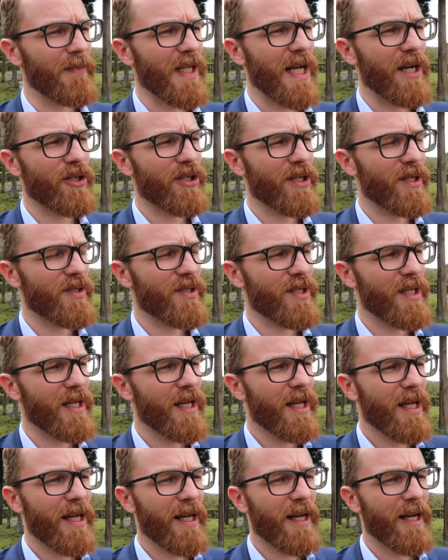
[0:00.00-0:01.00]
how should I say,
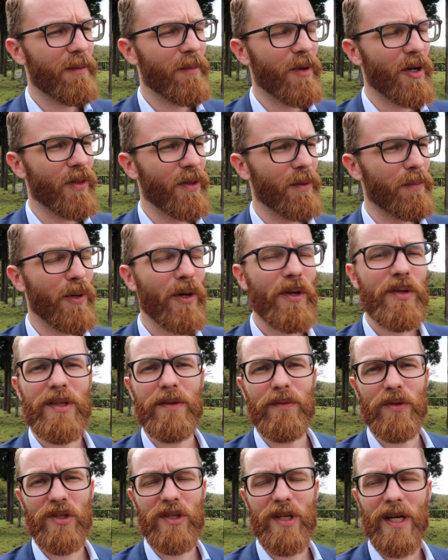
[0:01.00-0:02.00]
um, on the
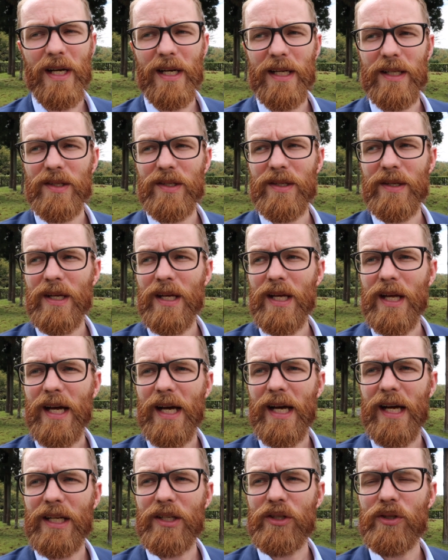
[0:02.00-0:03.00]
positive sides
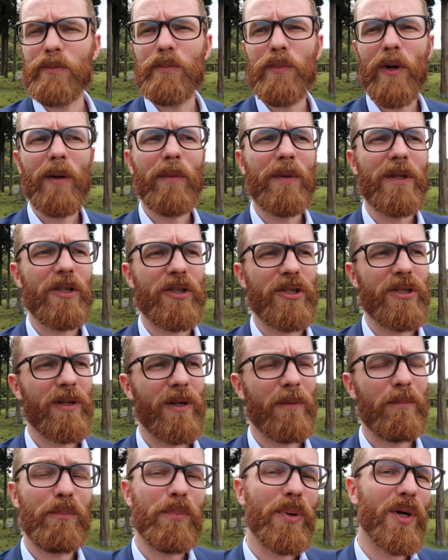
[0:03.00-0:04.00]
and you publish
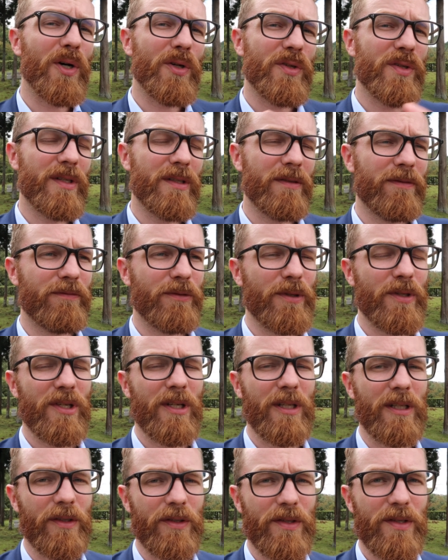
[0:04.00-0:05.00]
your positive
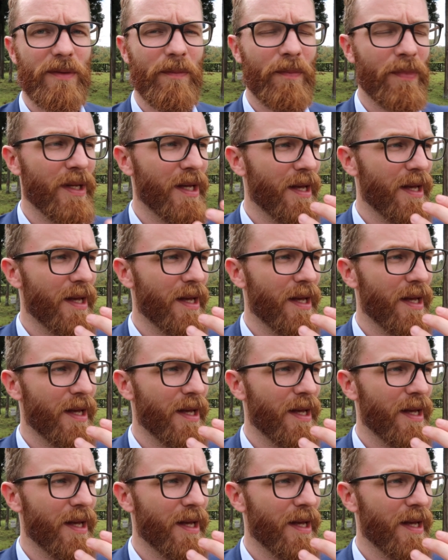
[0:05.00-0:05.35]
results.